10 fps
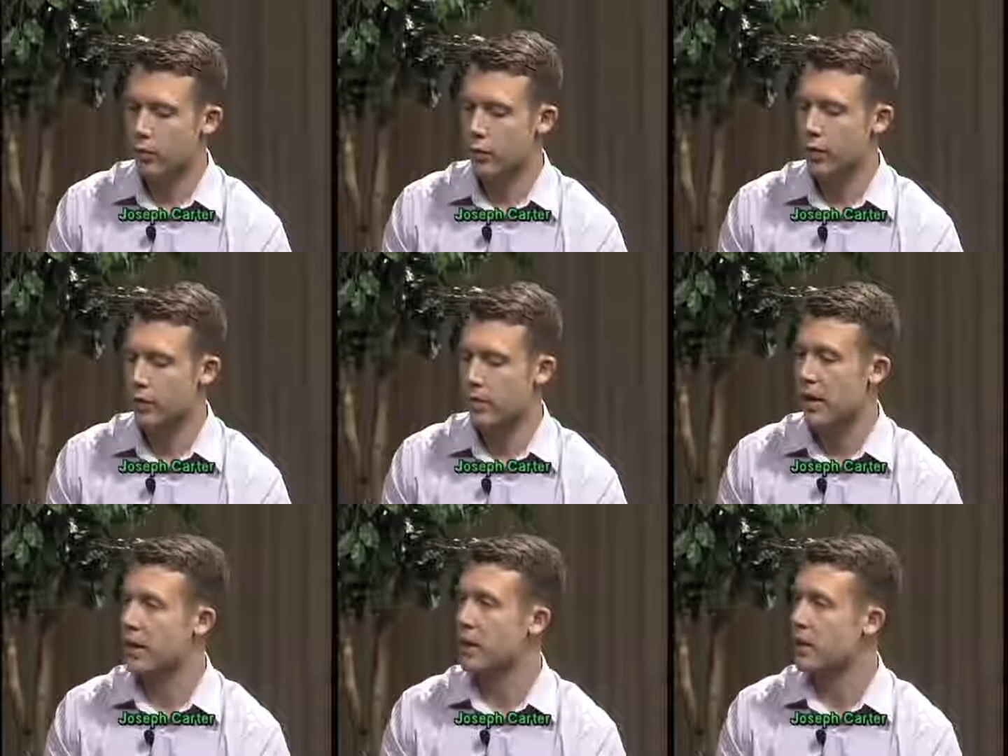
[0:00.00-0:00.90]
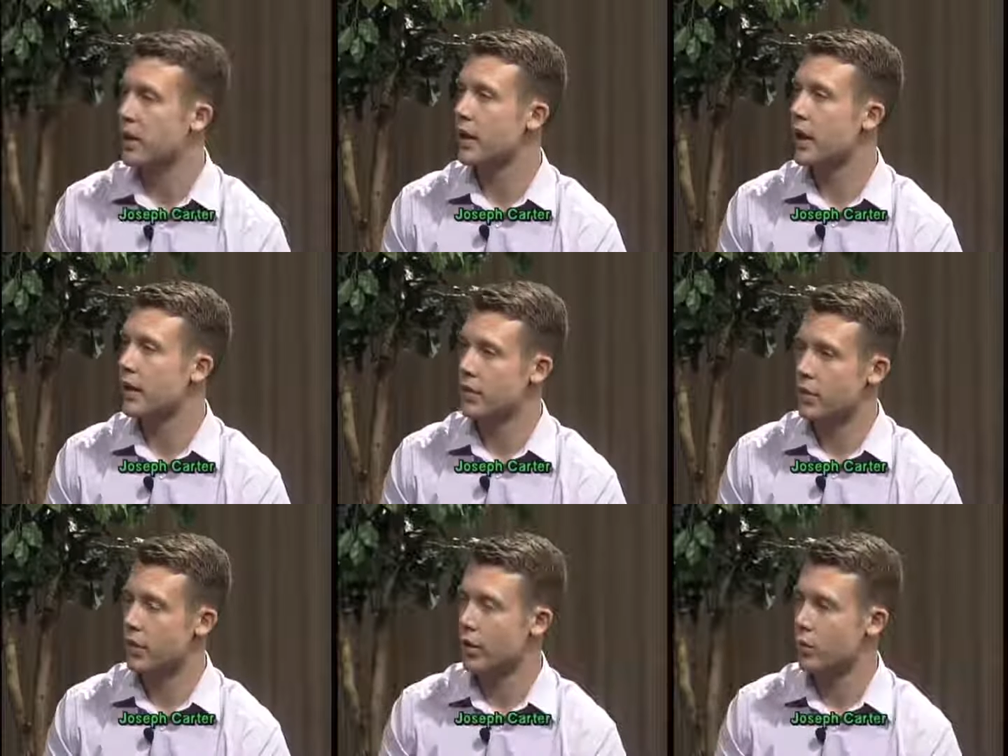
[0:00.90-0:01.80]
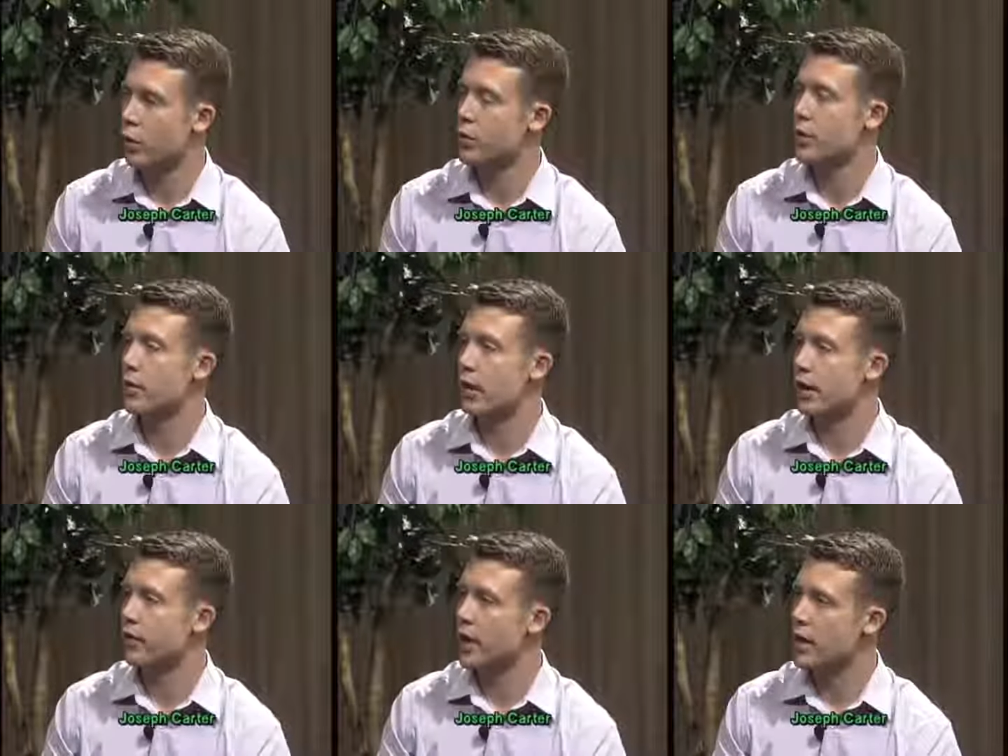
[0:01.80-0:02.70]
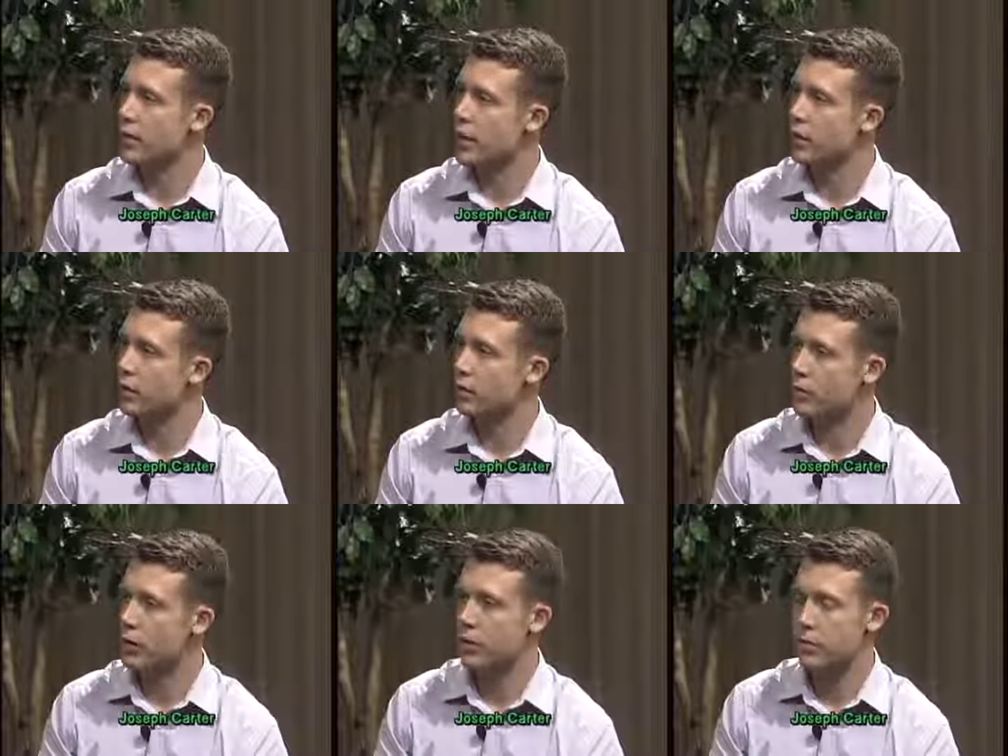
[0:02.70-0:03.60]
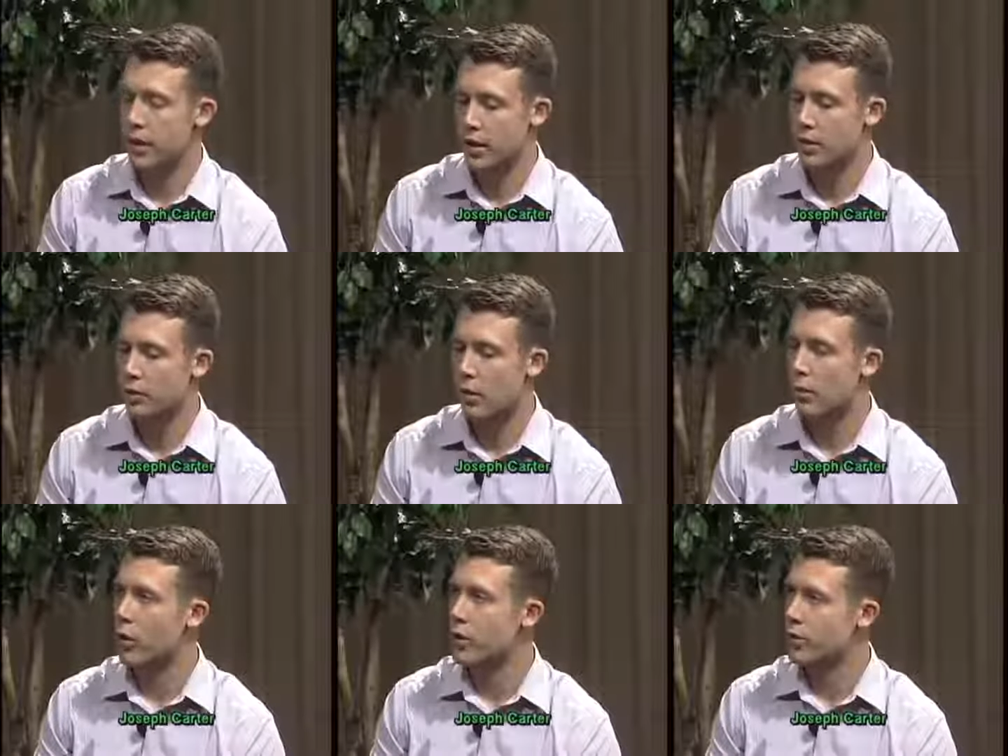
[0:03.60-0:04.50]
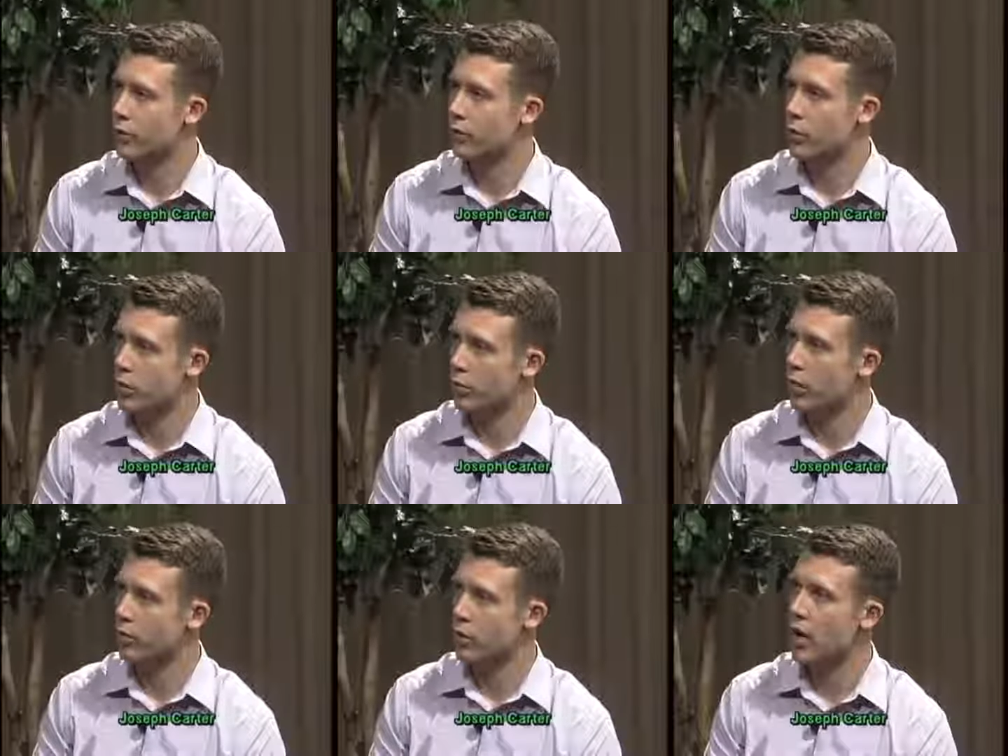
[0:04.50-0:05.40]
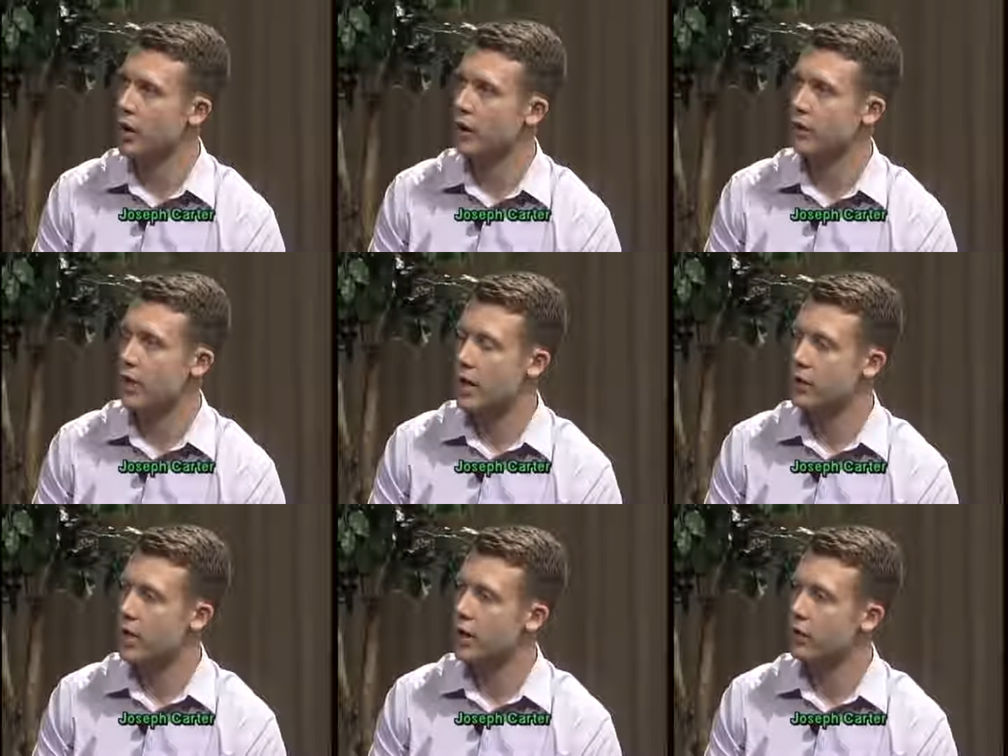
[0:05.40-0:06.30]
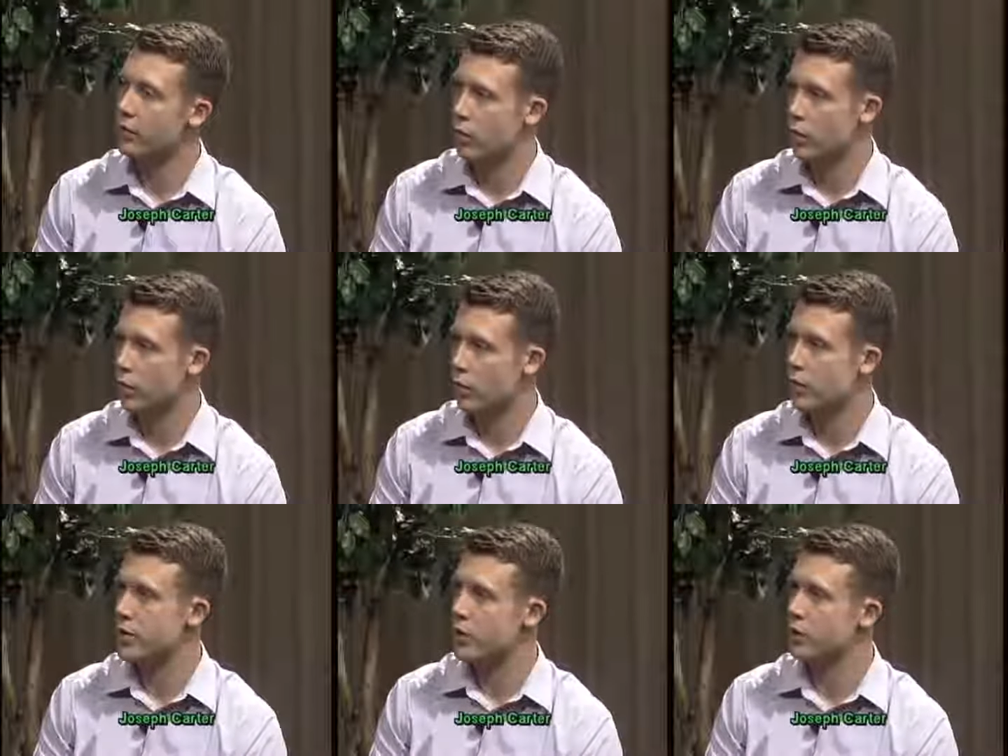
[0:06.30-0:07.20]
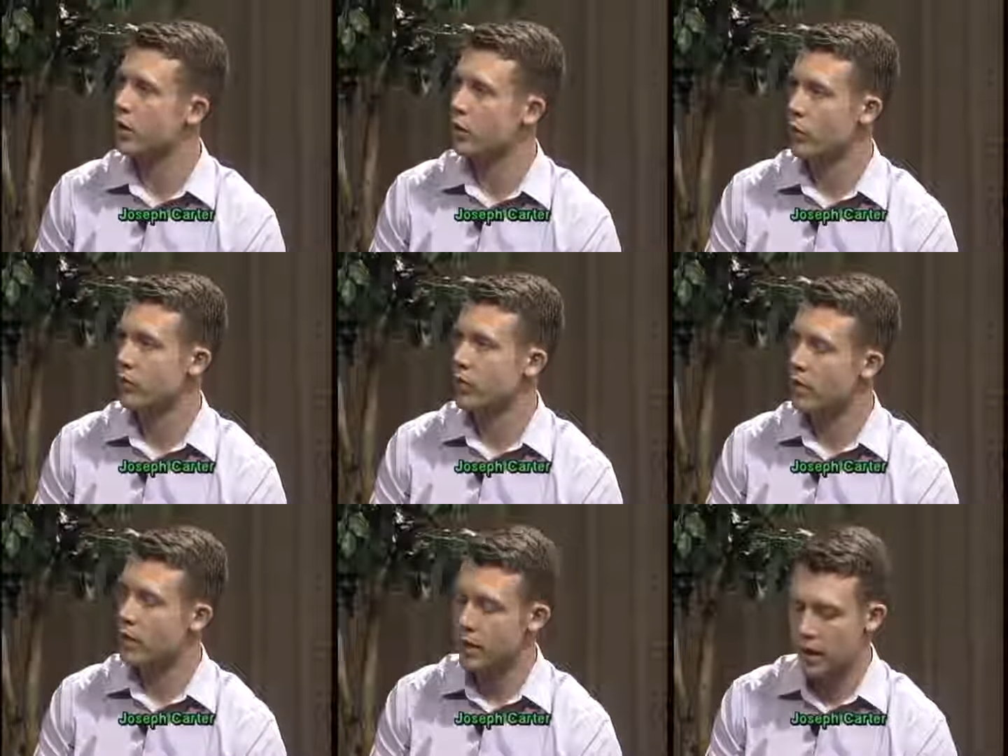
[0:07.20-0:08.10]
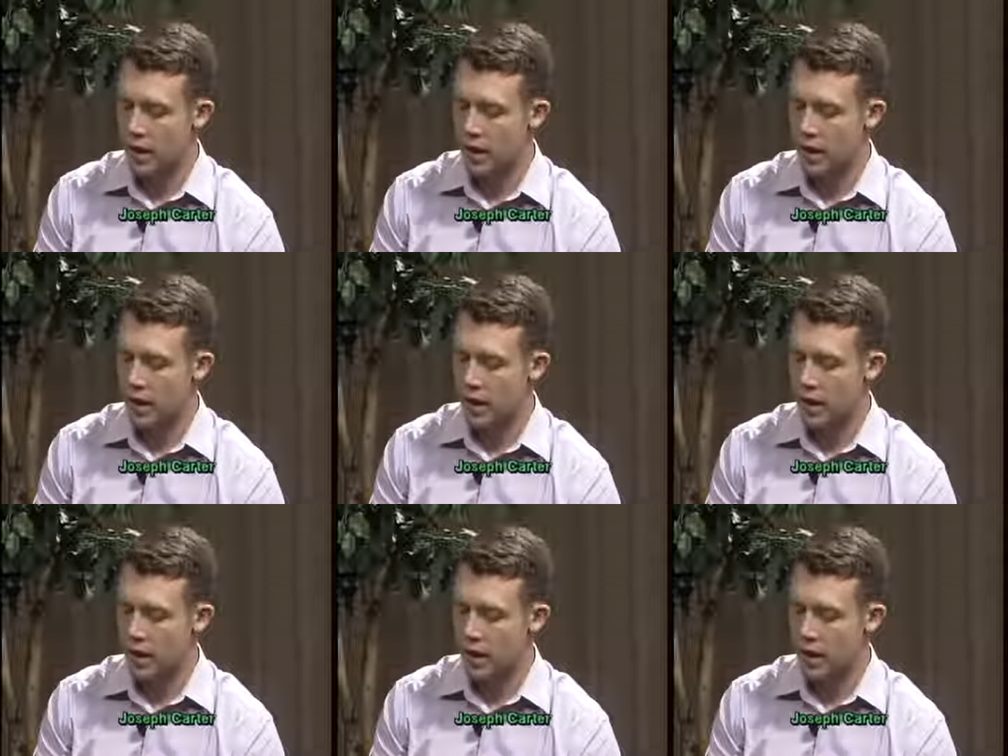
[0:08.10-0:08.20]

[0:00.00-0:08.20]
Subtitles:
we demand an immediate end to the wars in Iraq and Afghanistan. We demand reparations for the people of Iraq and Afghanistan for the wars that we've committed.